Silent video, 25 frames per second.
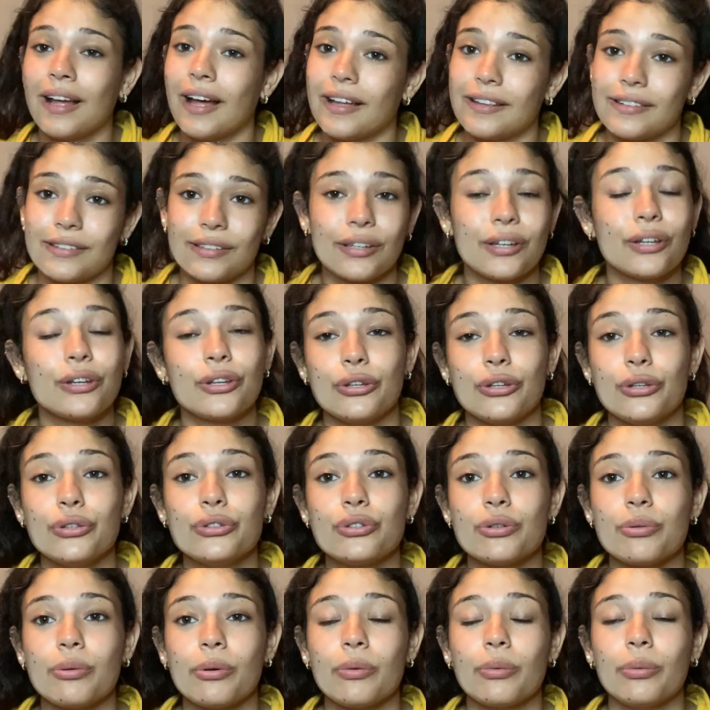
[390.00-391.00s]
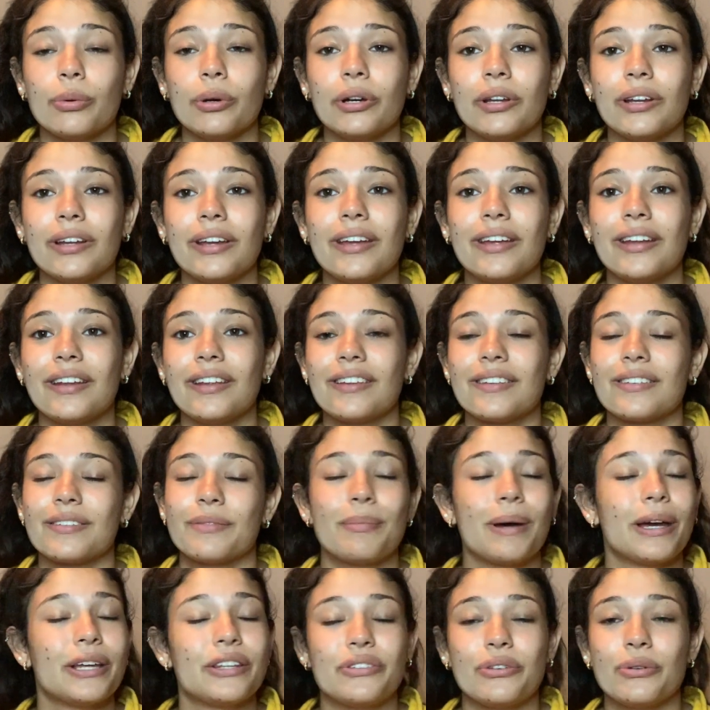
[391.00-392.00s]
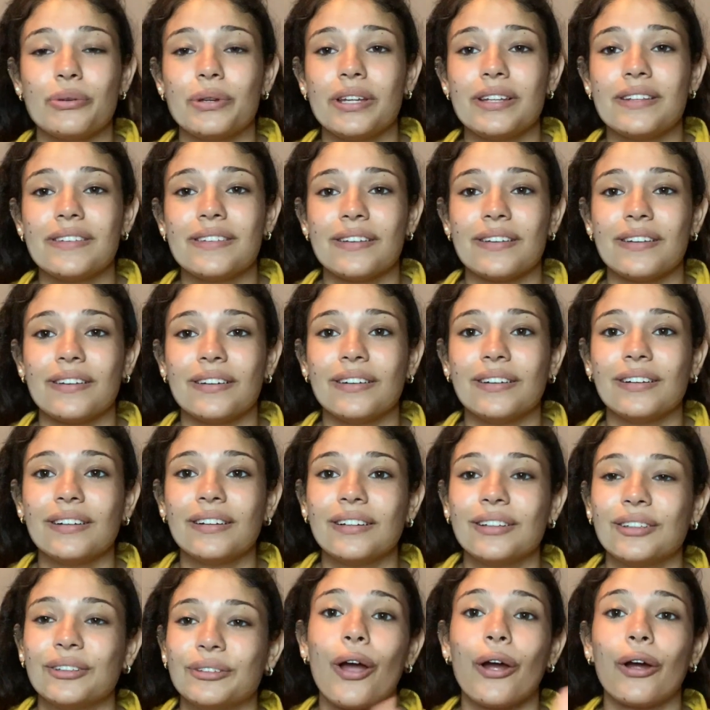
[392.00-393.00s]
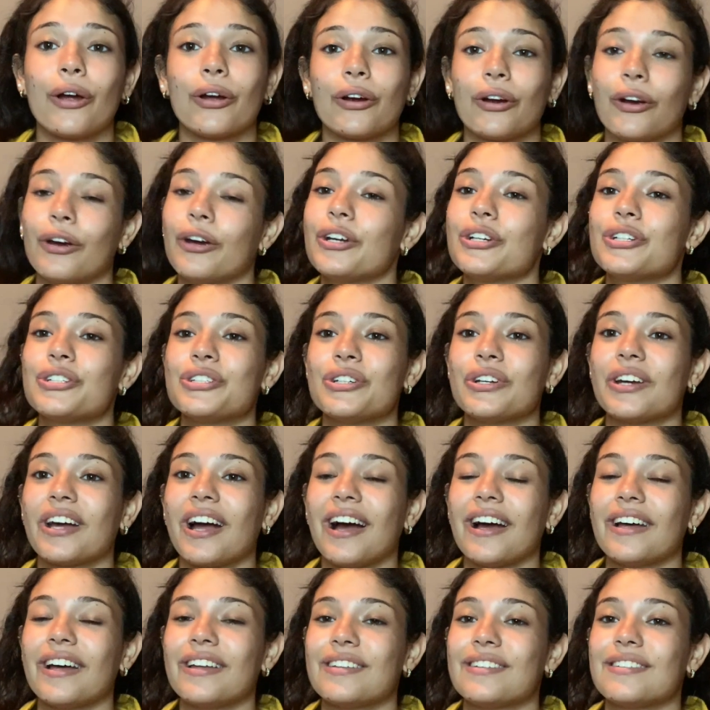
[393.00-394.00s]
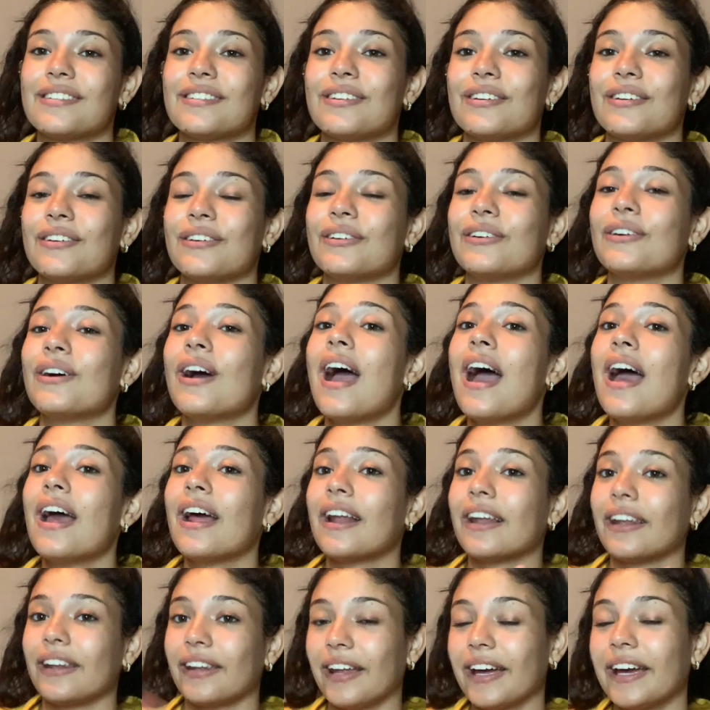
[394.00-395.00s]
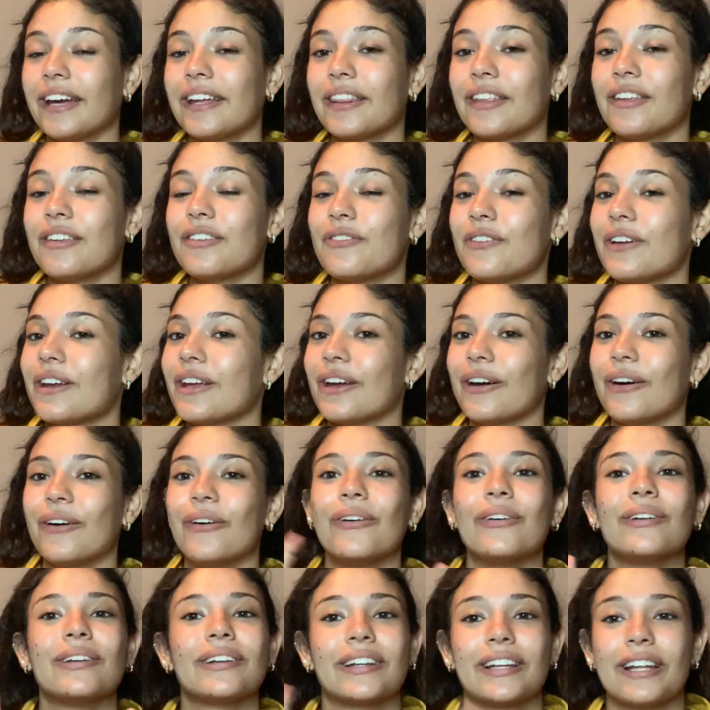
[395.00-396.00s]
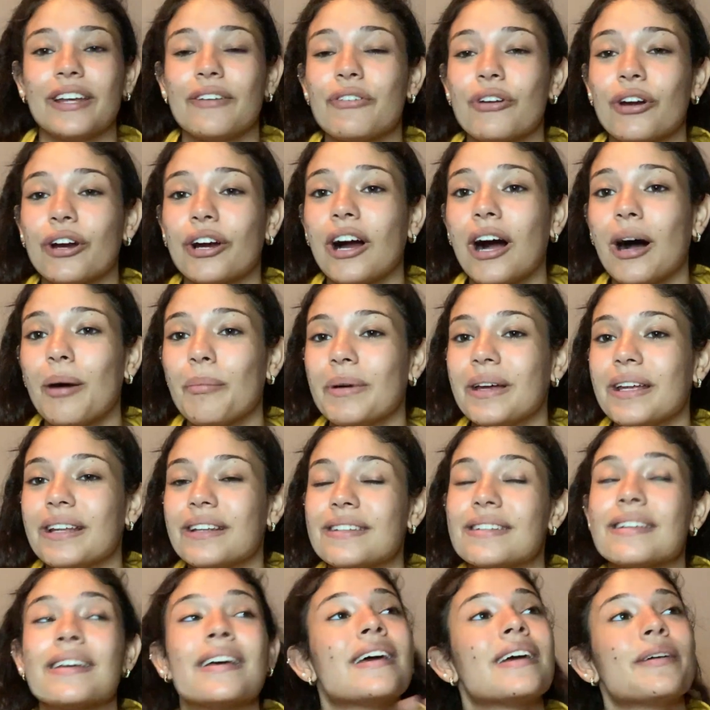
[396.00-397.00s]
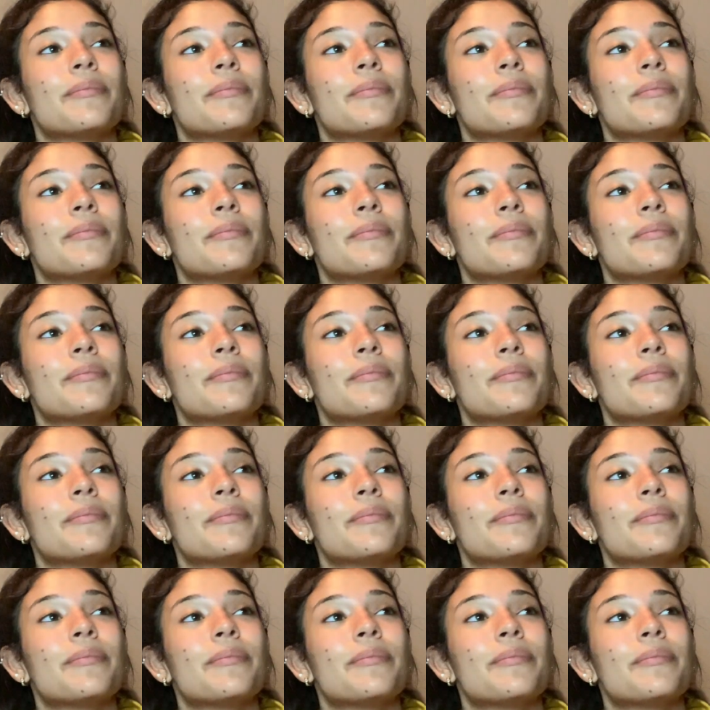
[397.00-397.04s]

As a good YouTuber would, it is my duty to encourage you guys to like this video, leave your comment,